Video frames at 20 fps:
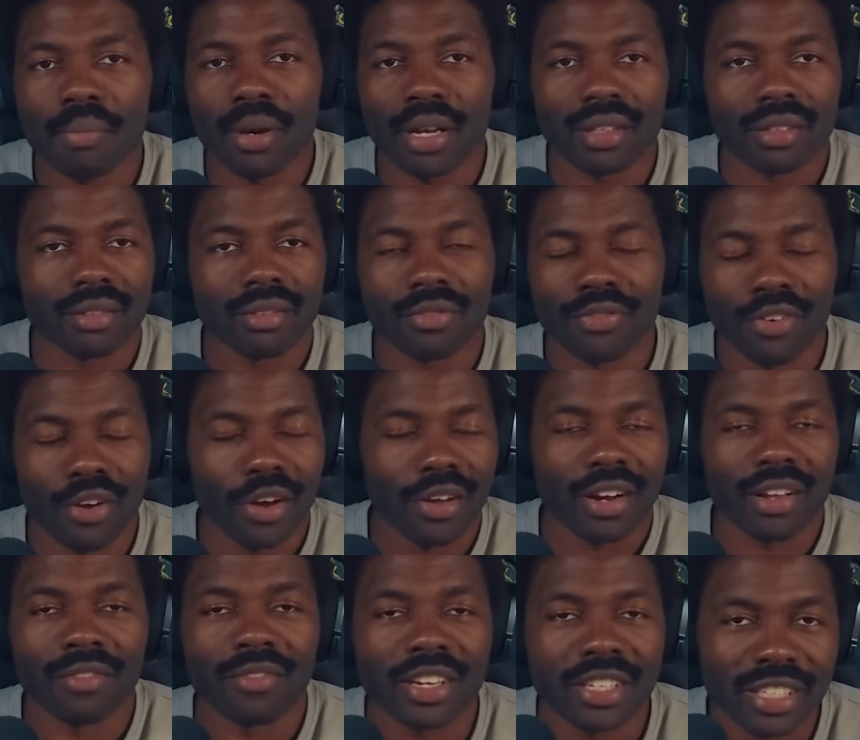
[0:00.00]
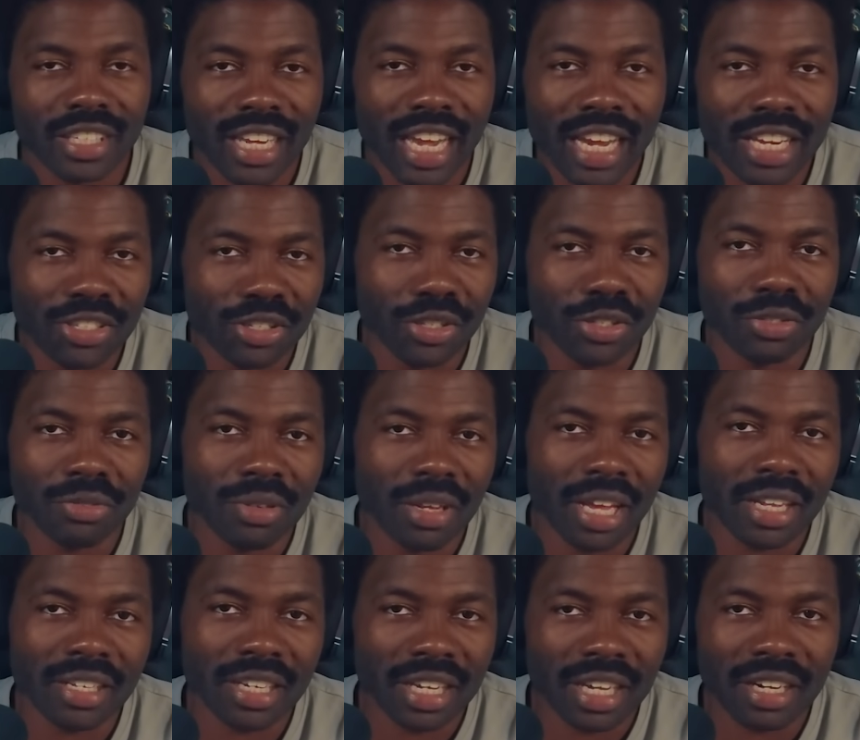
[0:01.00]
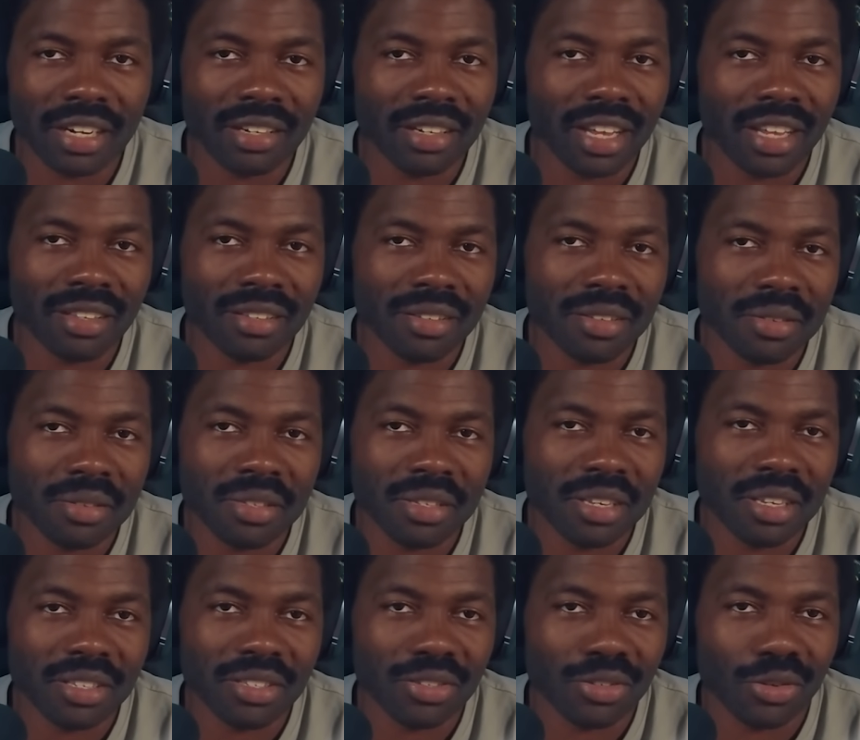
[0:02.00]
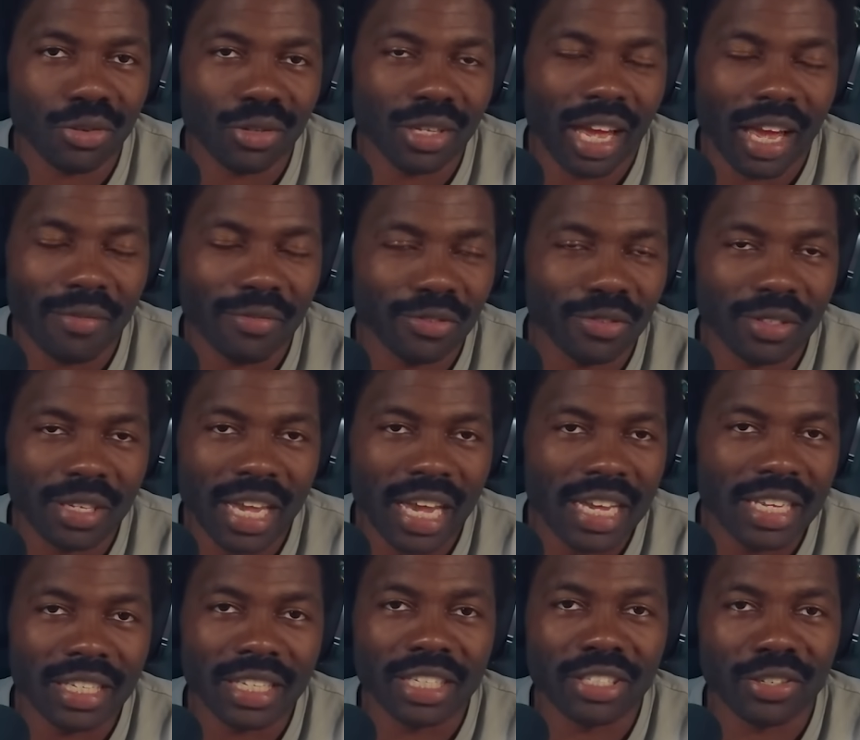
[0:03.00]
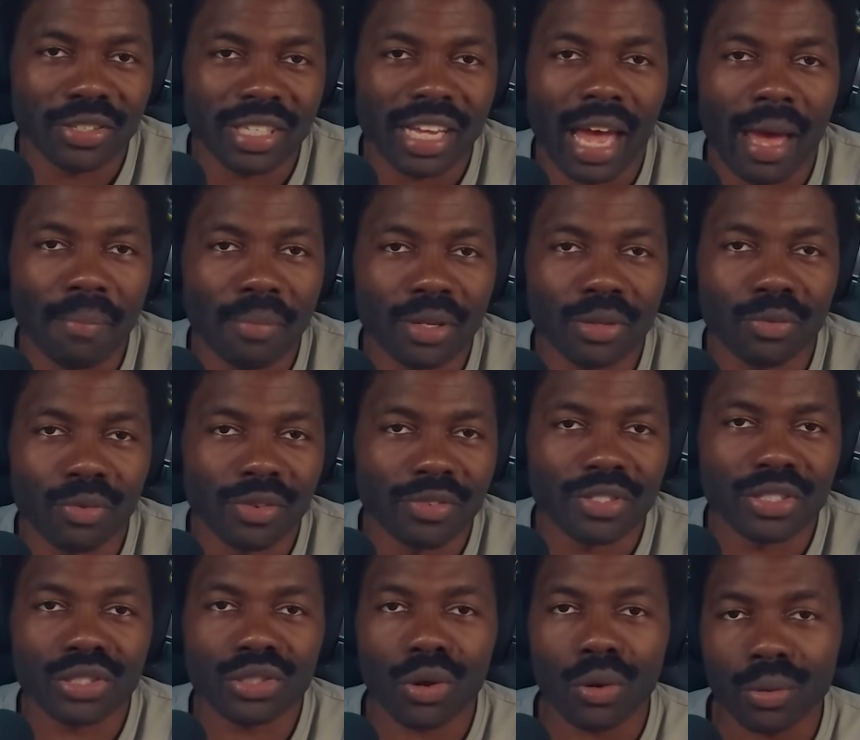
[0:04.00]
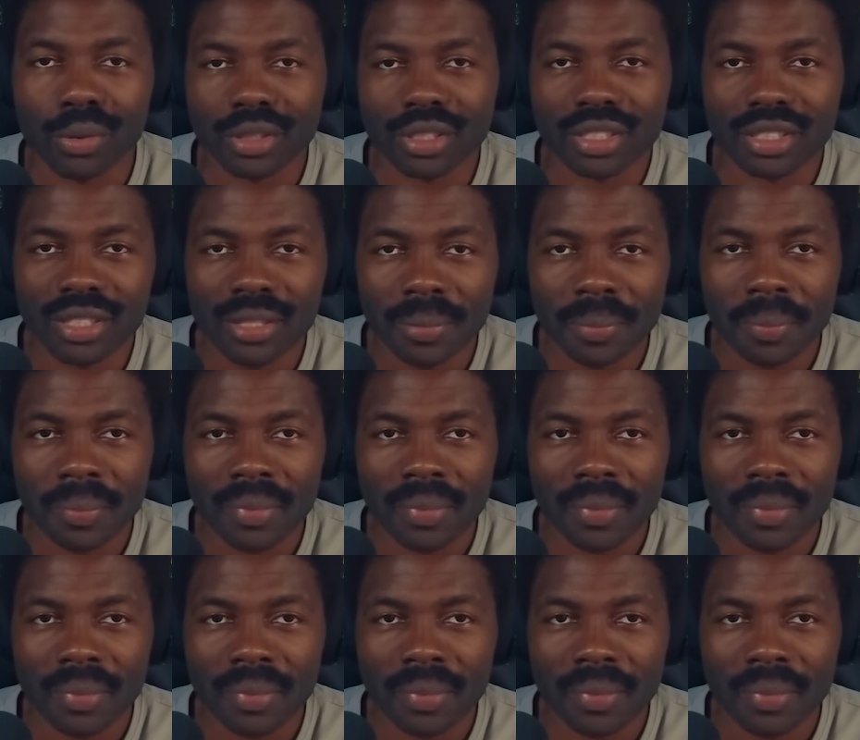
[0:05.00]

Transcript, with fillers: But further investigation indicated that uh, this could have easily just happened with salts.